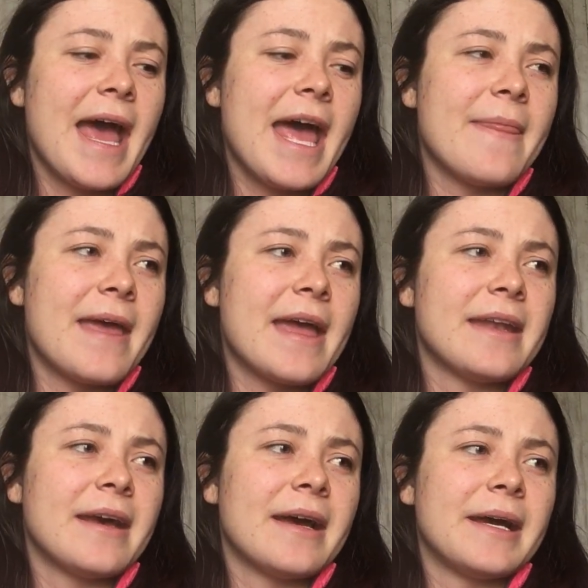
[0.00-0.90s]
And
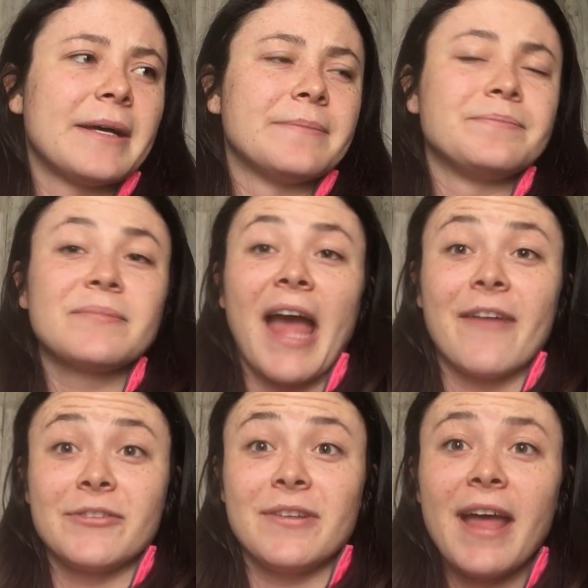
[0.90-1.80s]
then
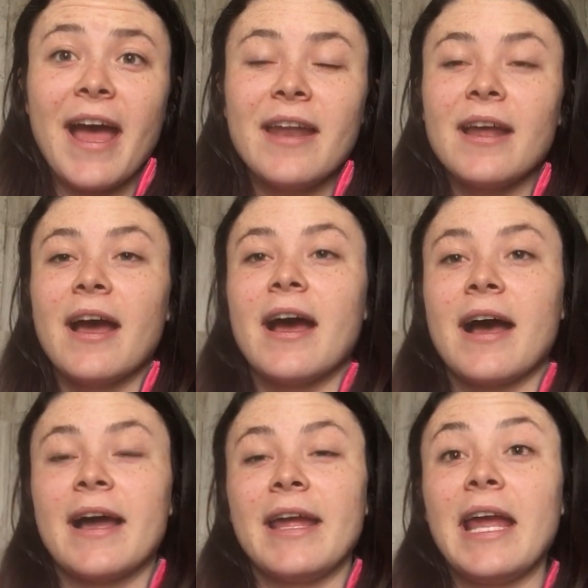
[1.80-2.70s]
after that,
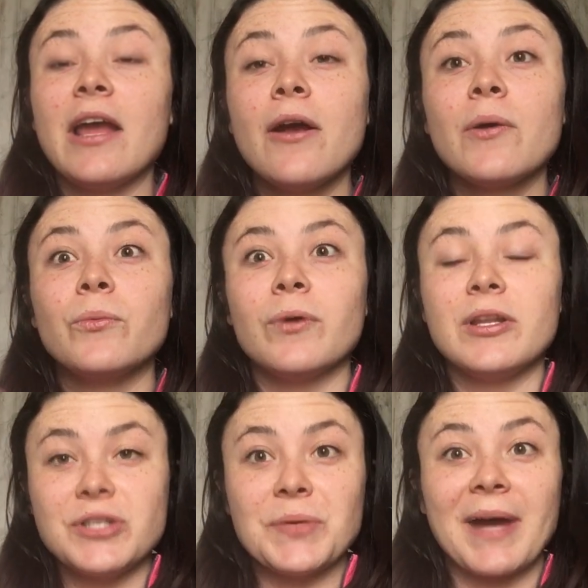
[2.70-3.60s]
I
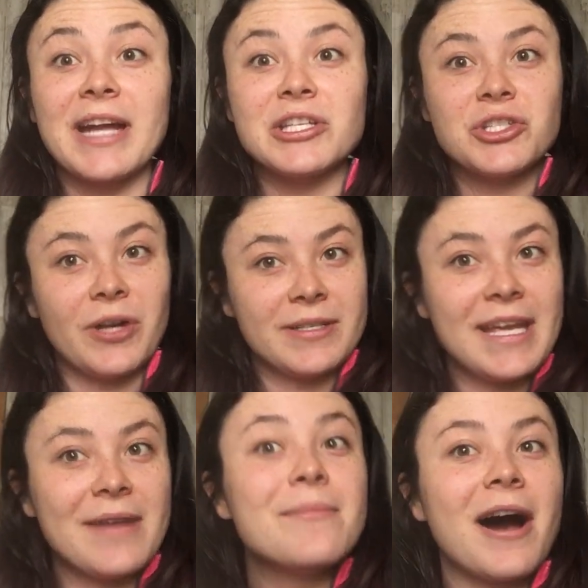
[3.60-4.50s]
would do my instruct
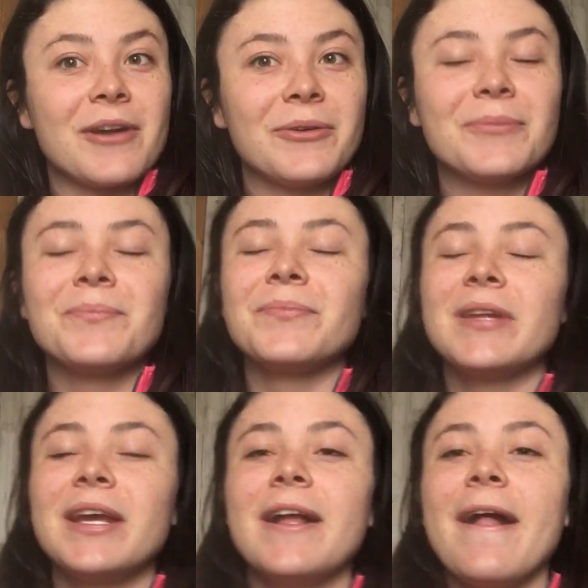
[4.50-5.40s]
and model.
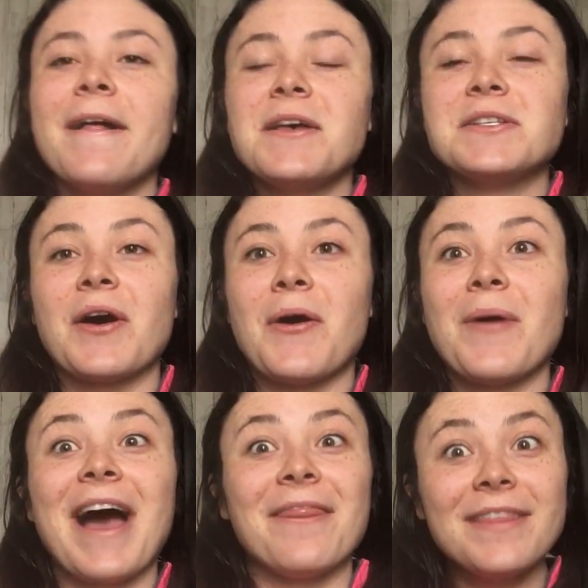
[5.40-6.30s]

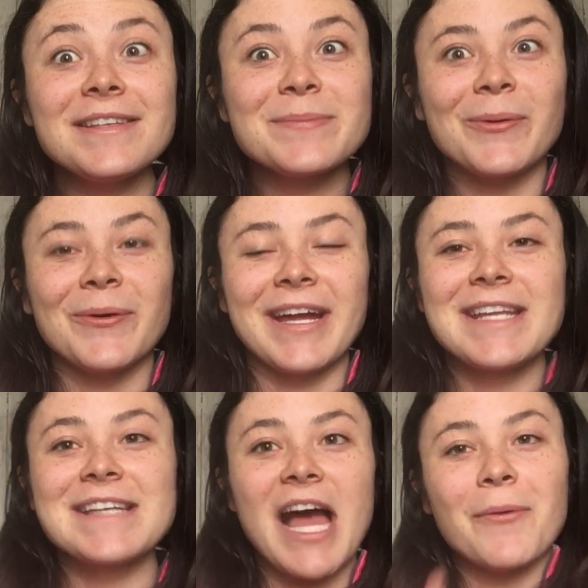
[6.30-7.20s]
So at this
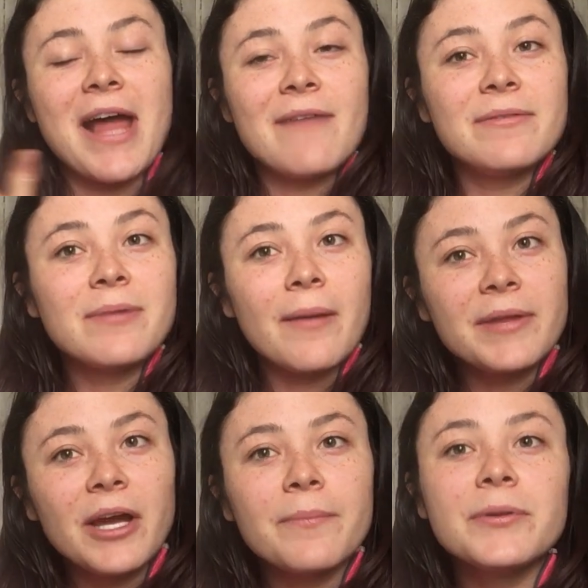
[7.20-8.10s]
point, I would have
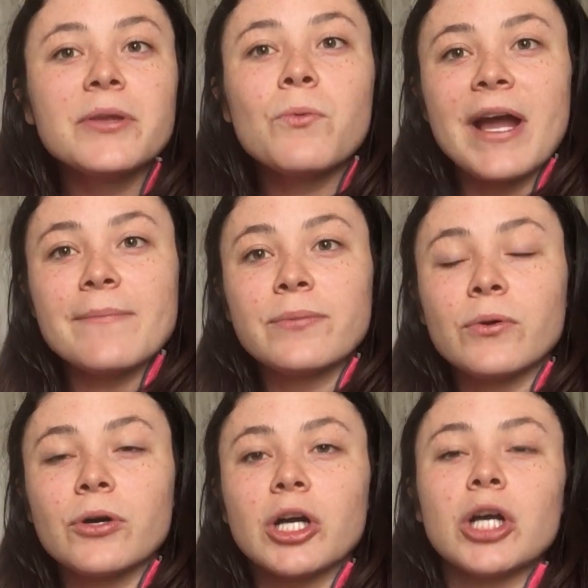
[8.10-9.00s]
probably up on the
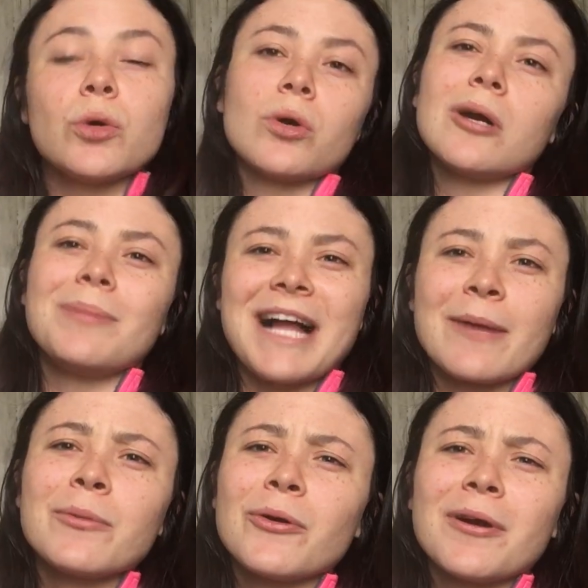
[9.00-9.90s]
whiteboard or a
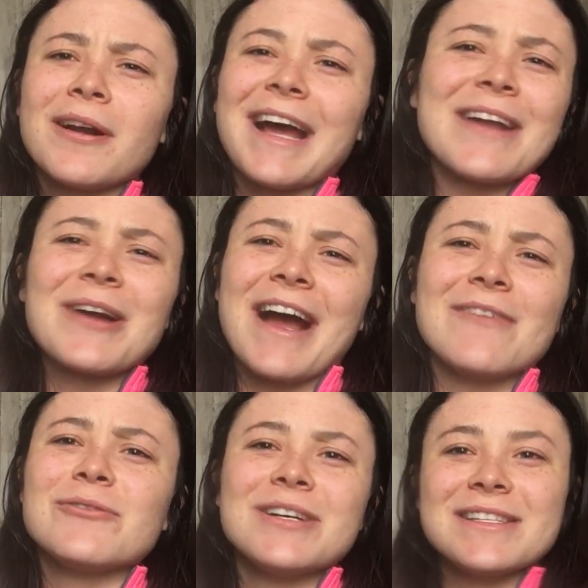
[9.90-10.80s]
blackboard. I don't
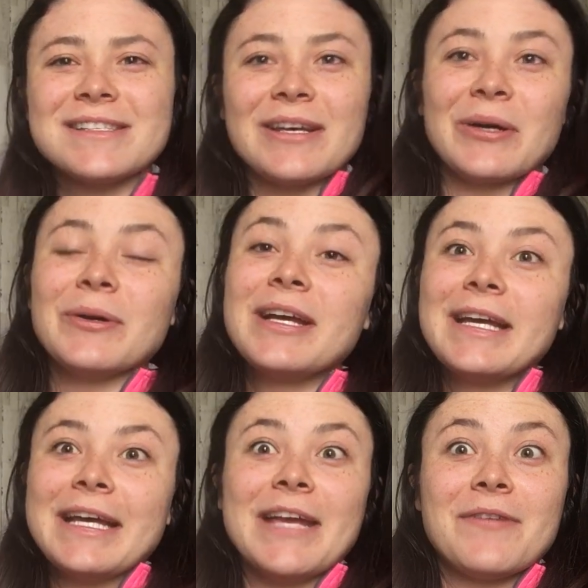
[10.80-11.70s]
have one, so
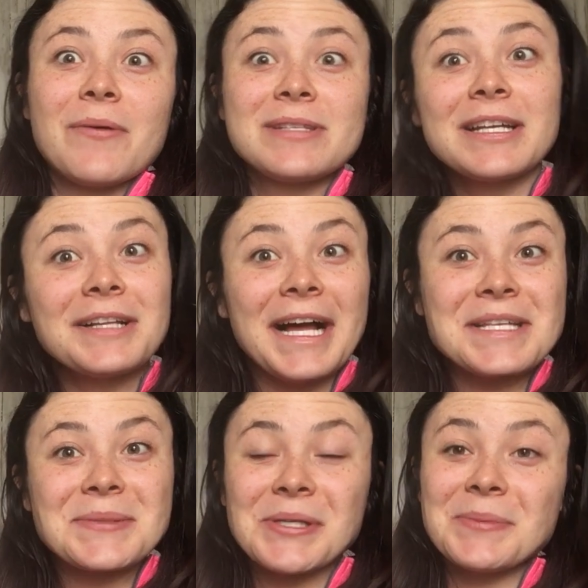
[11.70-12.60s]
if I was in a
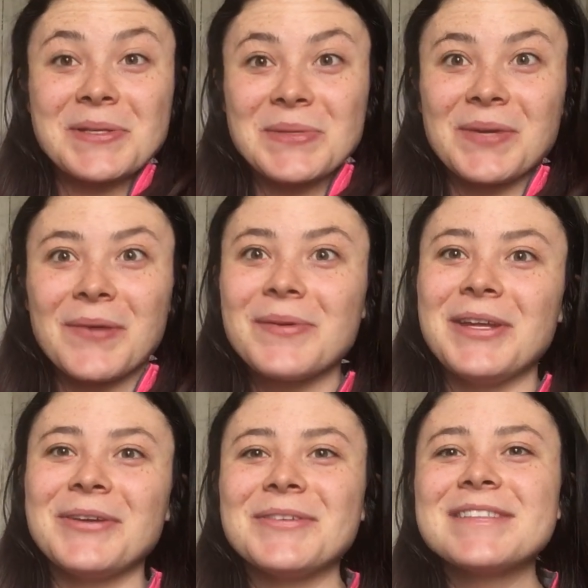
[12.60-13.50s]
classroom, this is what I
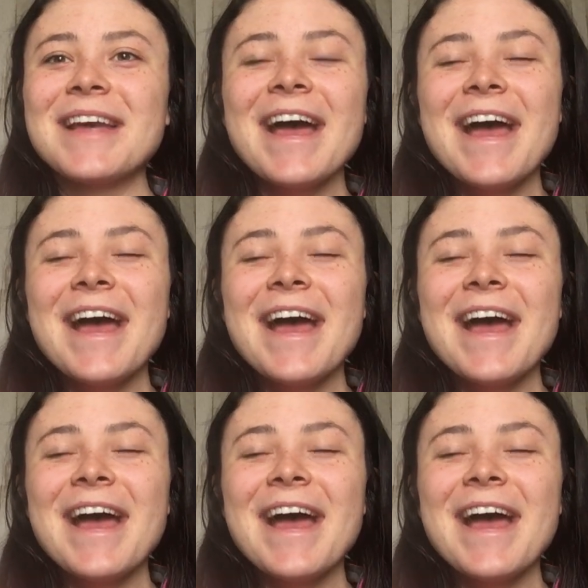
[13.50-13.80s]
would use.